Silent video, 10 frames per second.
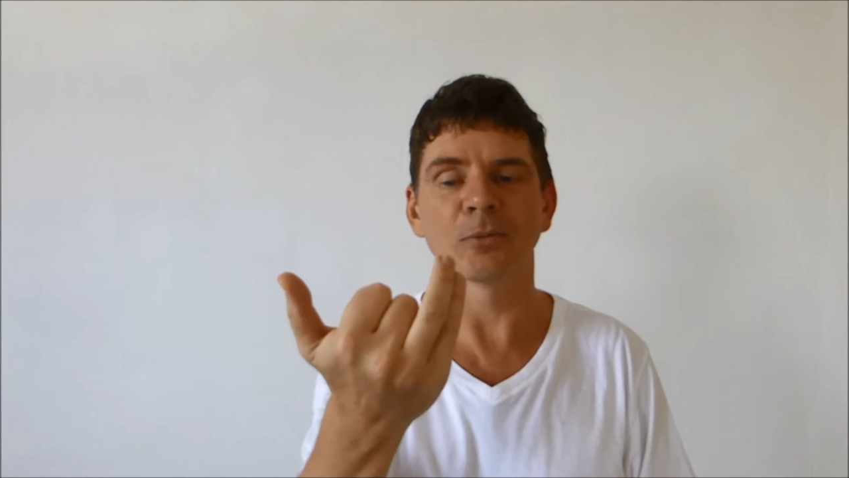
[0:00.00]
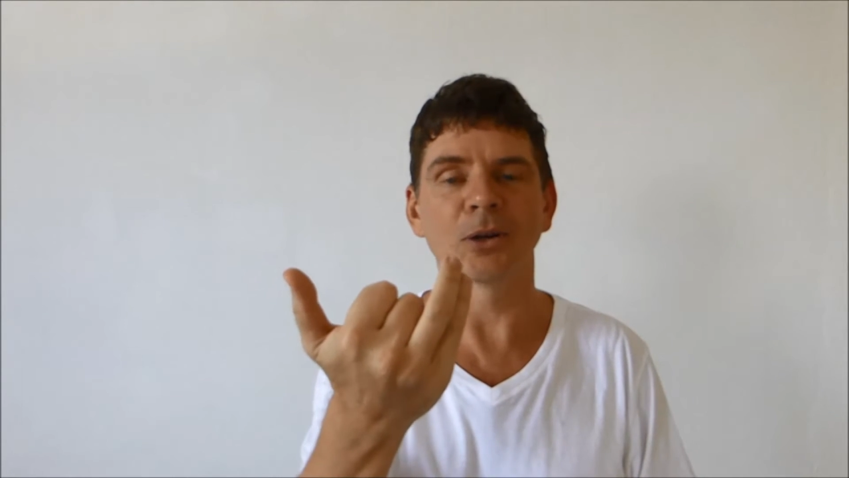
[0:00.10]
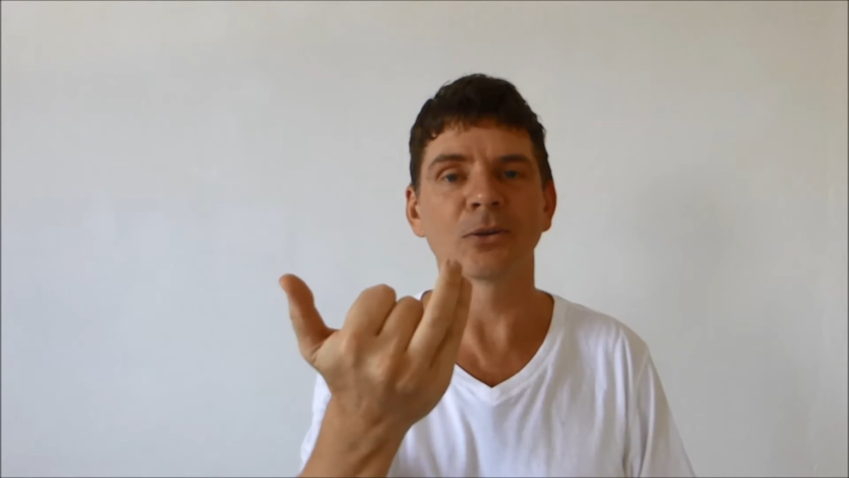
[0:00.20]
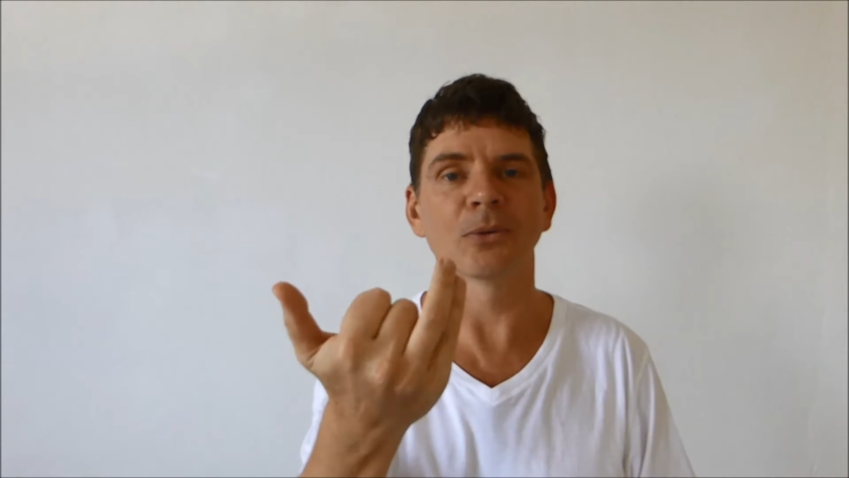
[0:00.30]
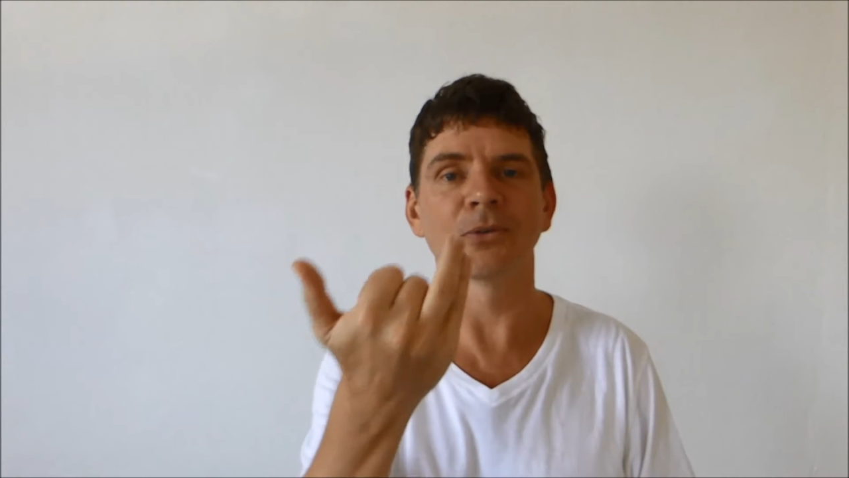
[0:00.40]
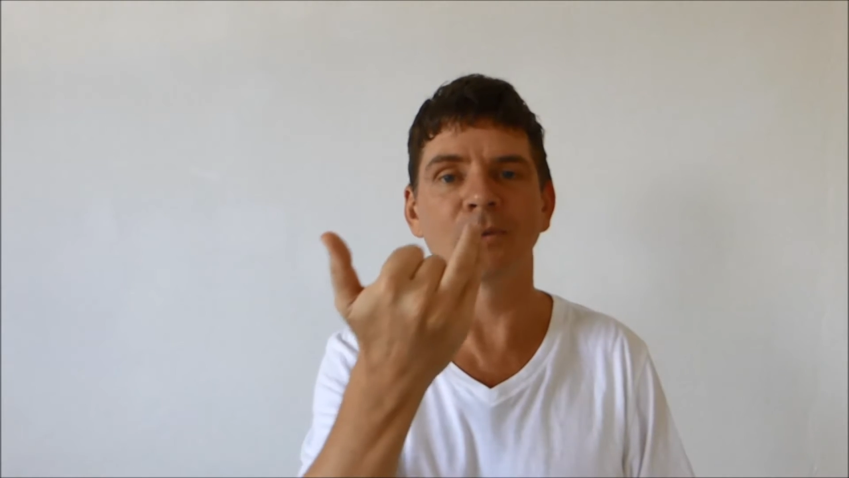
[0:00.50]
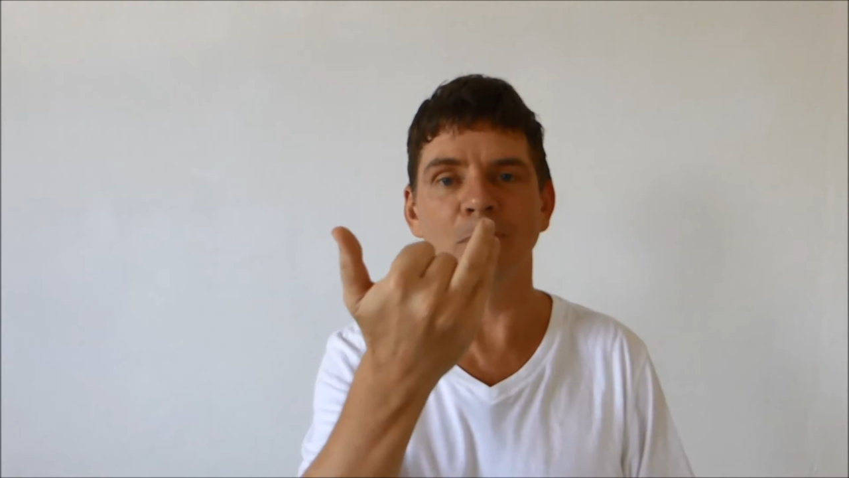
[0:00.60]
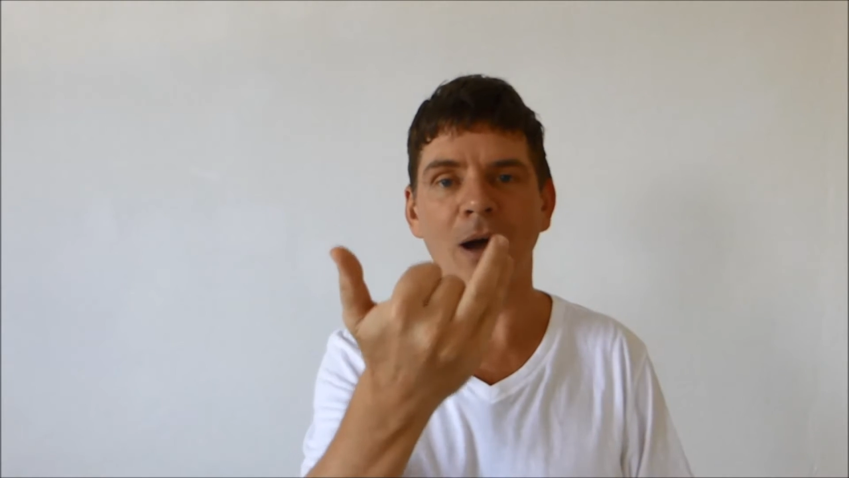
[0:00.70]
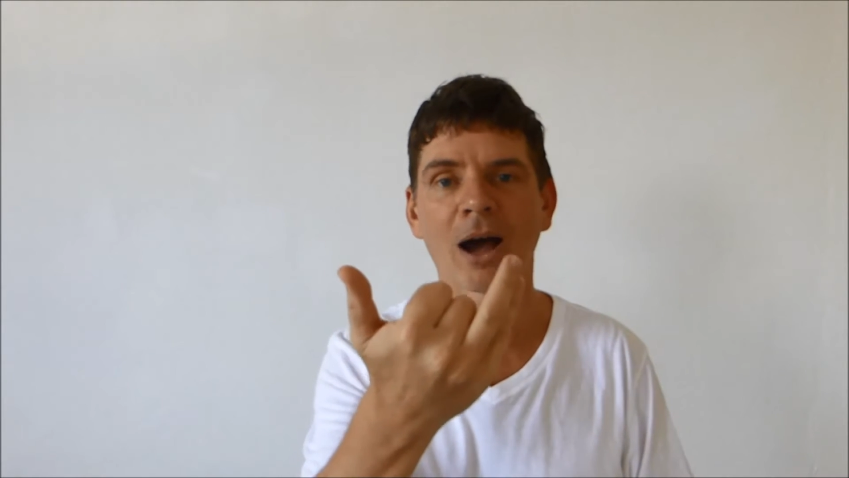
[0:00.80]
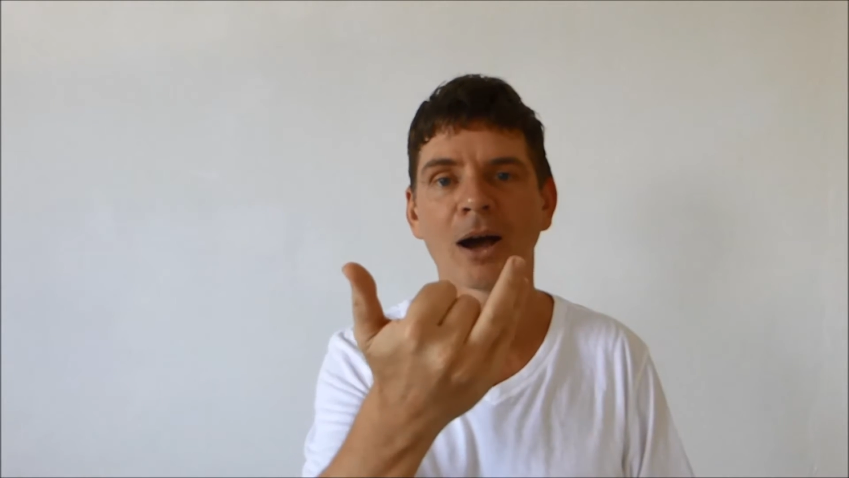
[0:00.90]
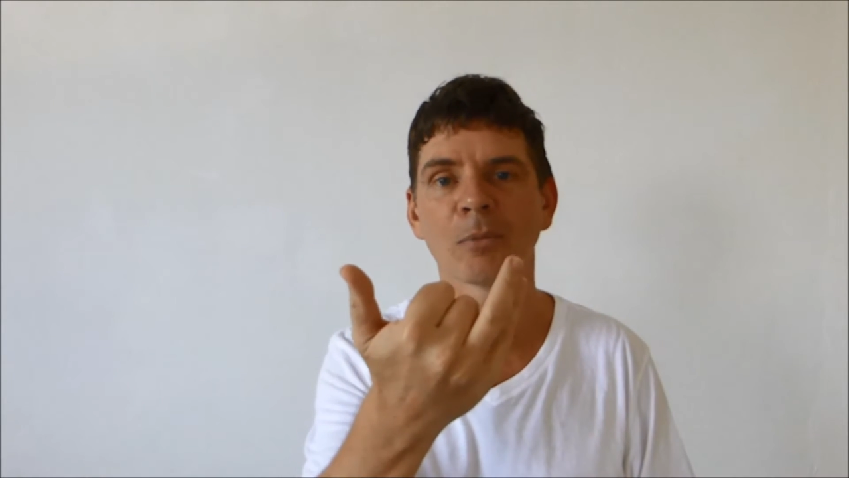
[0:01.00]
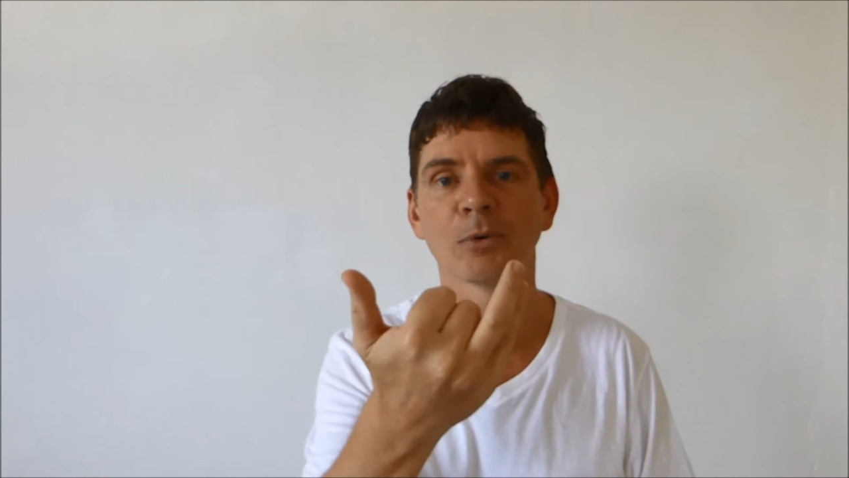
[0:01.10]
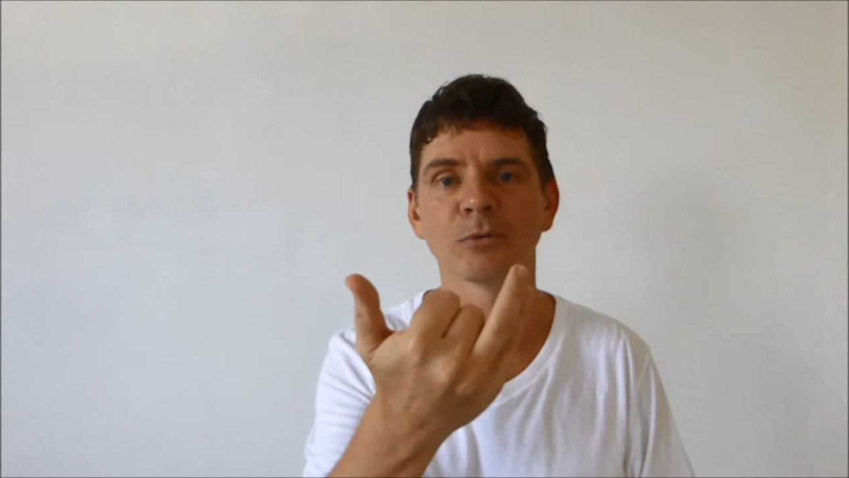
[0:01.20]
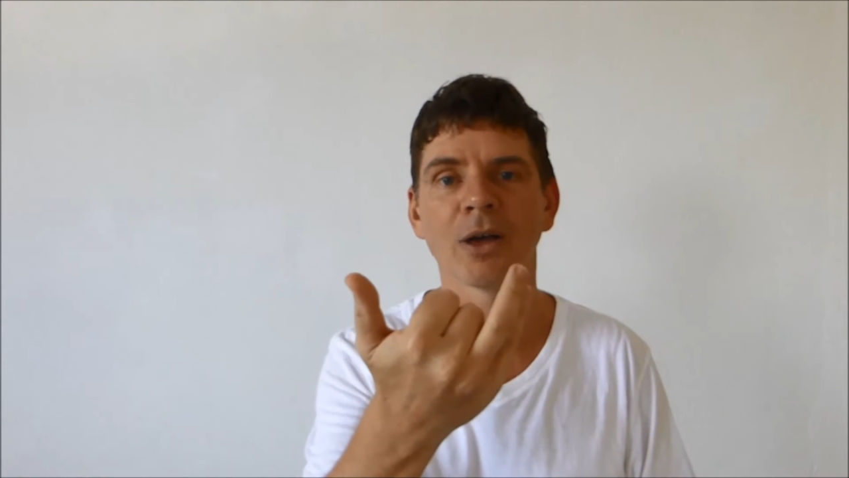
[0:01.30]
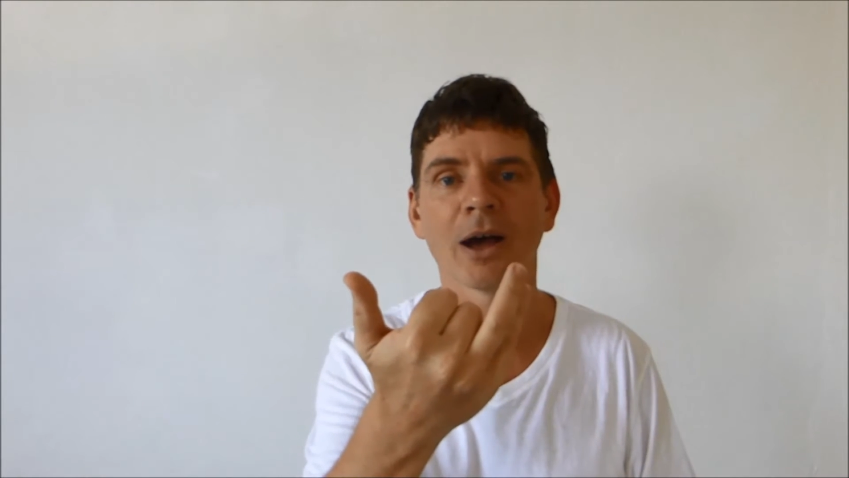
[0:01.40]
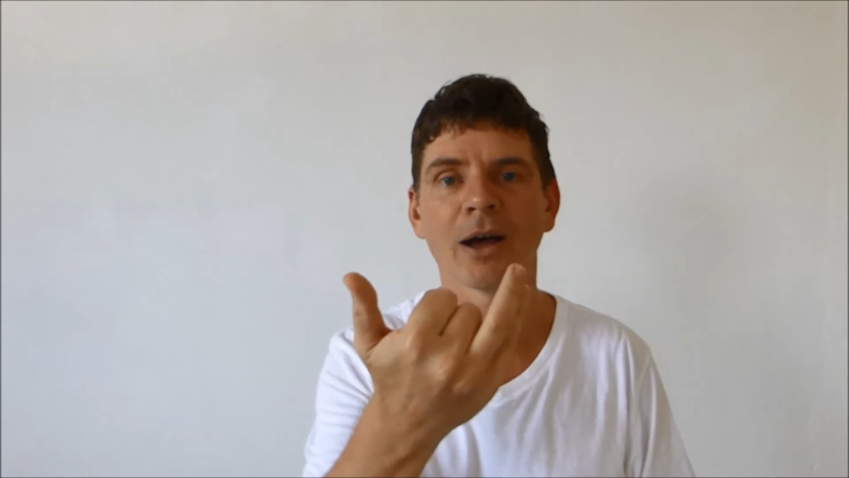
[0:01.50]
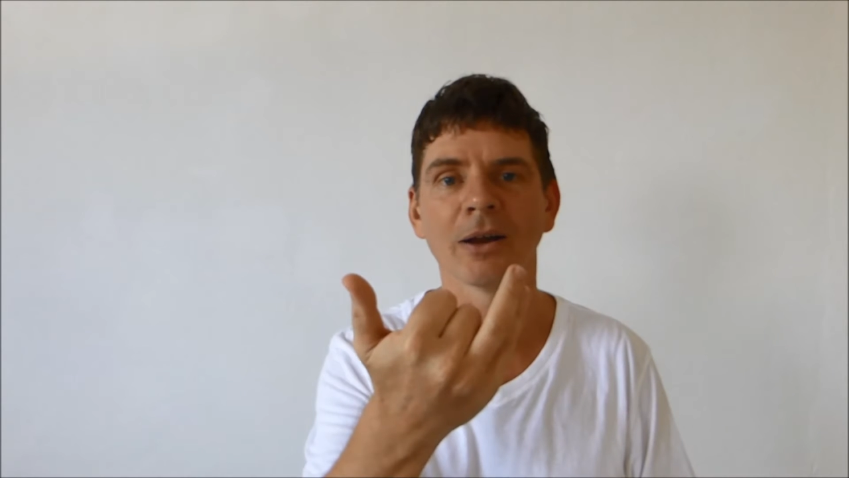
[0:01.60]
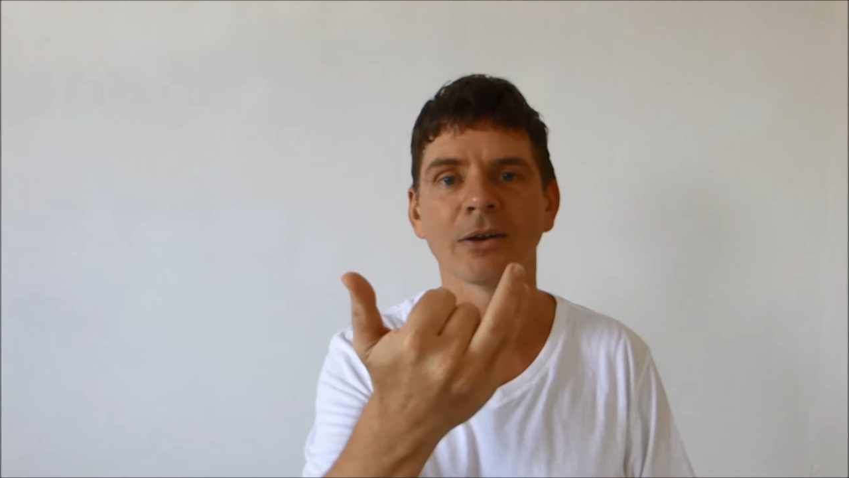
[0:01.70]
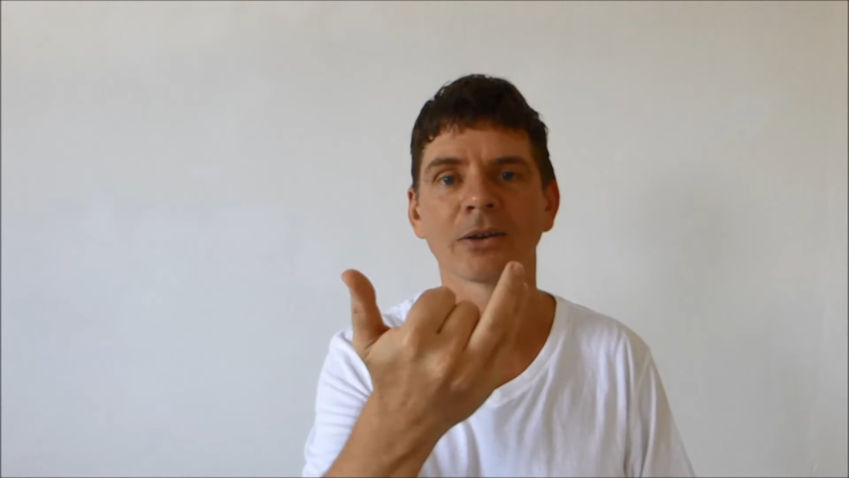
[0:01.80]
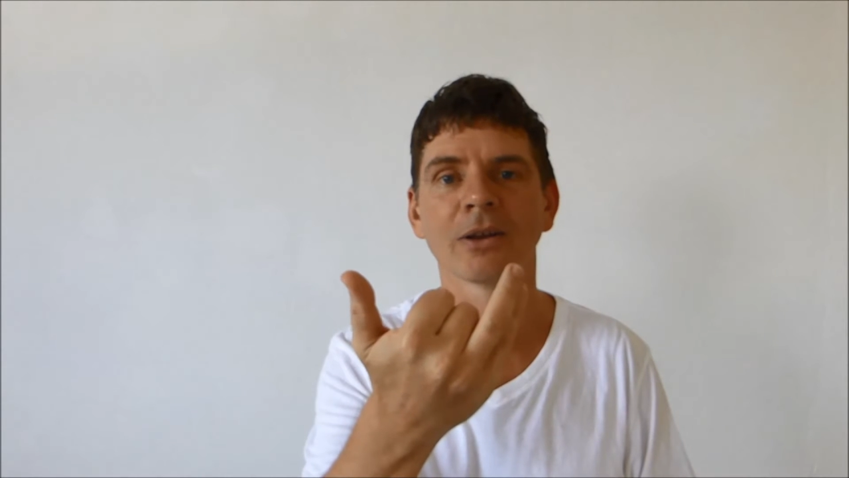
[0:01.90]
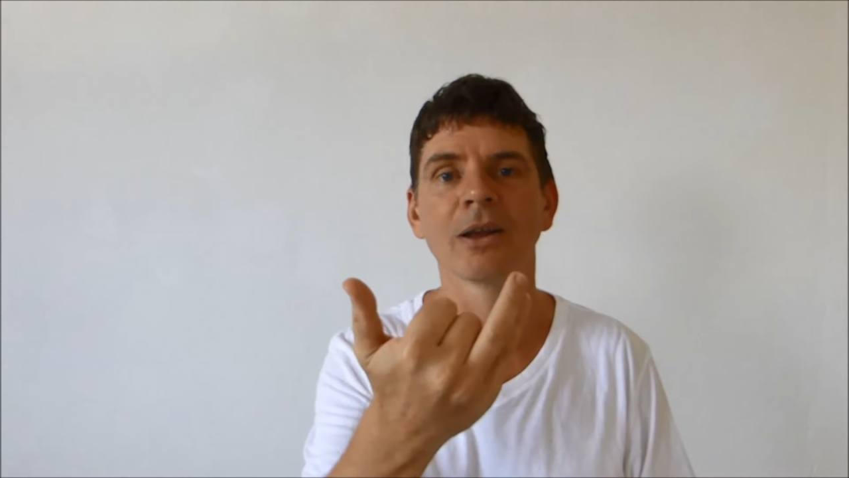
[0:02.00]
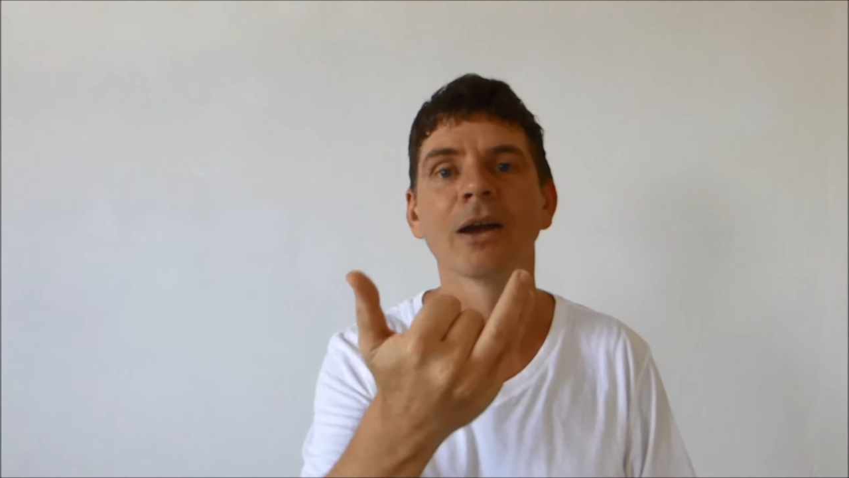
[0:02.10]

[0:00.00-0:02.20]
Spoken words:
coming towards the palm of the hand.